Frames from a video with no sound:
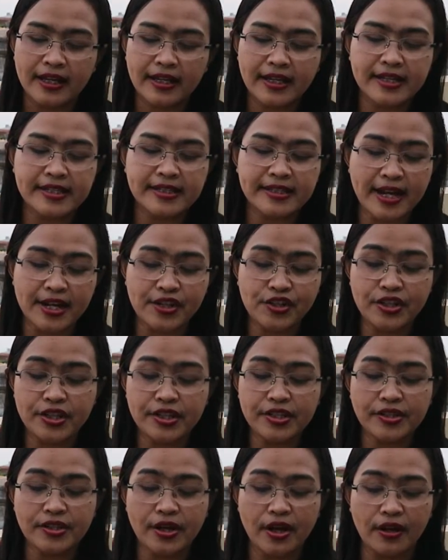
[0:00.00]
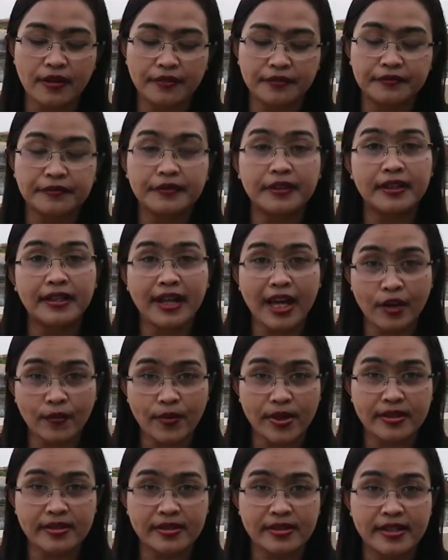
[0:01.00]
constructions of
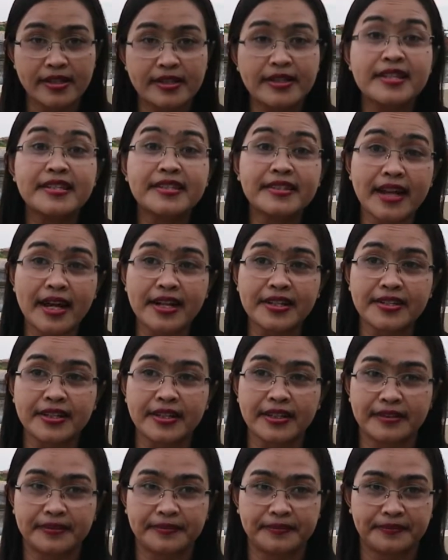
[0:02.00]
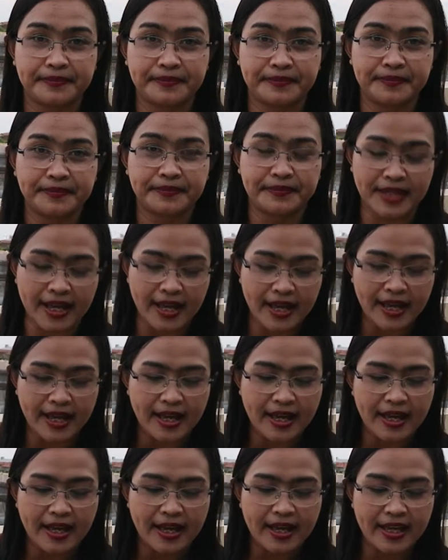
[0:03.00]
language, the structure.
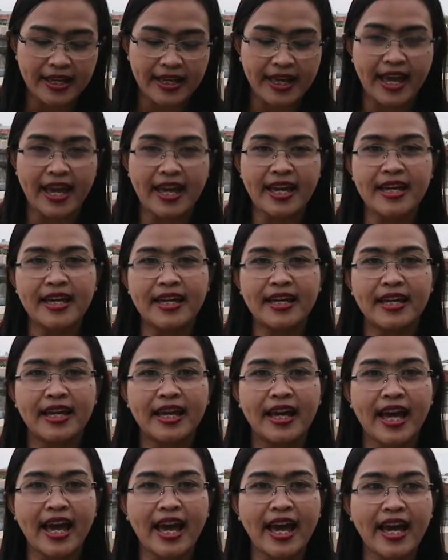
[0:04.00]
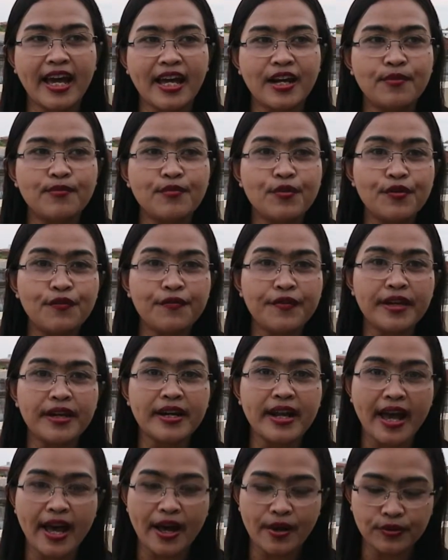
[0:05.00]
Okay, and moving
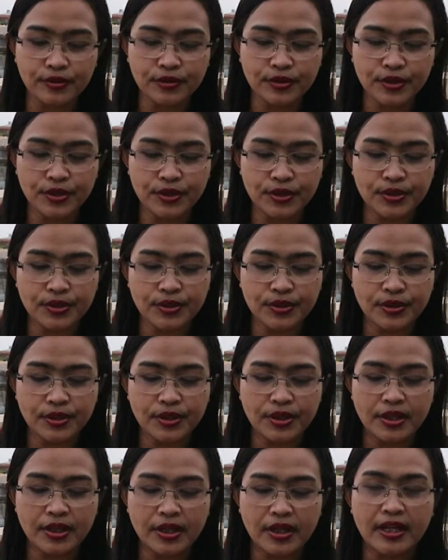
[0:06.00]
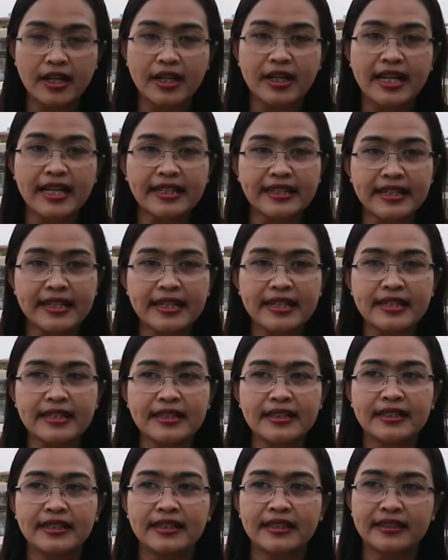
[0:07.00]
now to
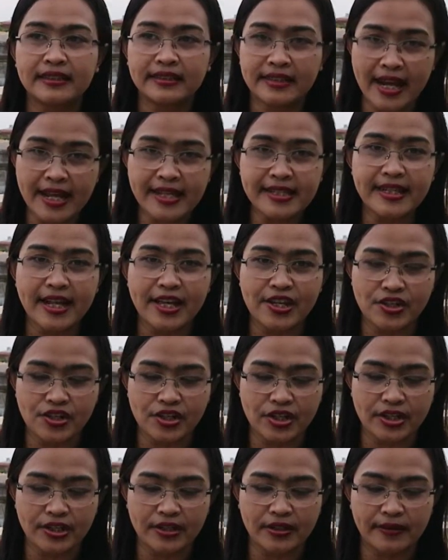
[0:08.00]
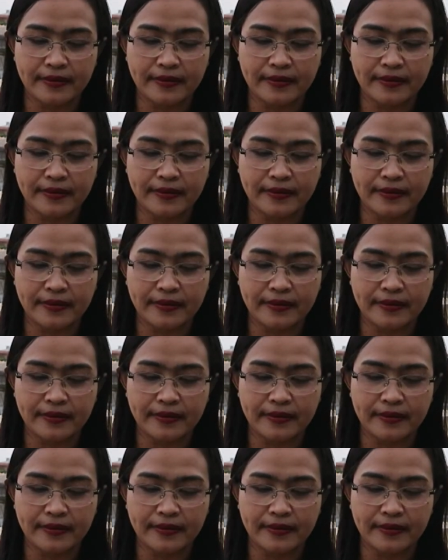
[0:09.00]
literal translation.